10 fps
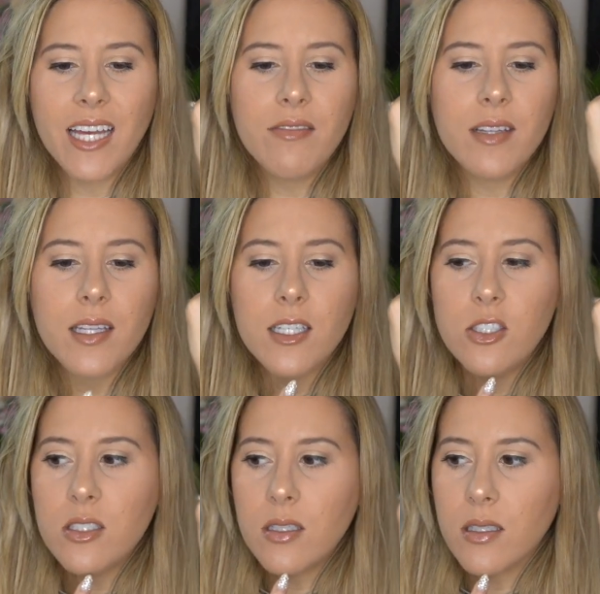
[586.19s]
I feel like it
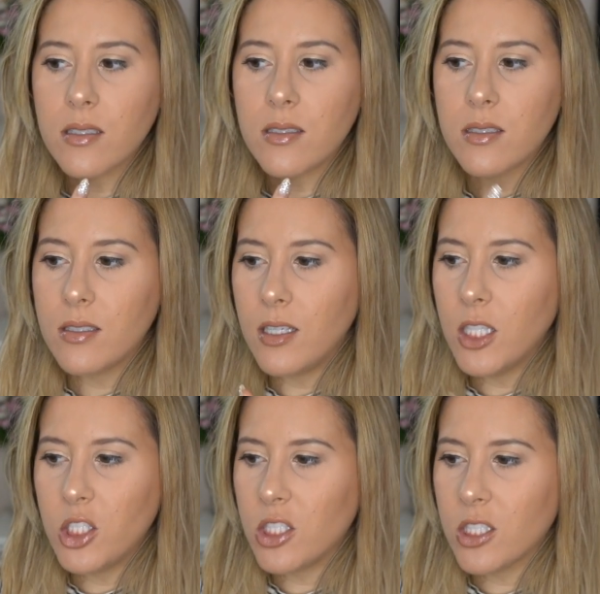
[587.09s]
just looks
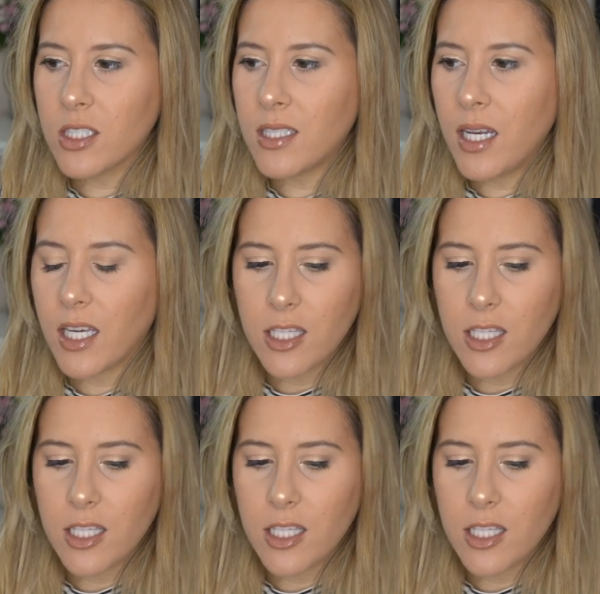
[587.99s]
it just looks stunning.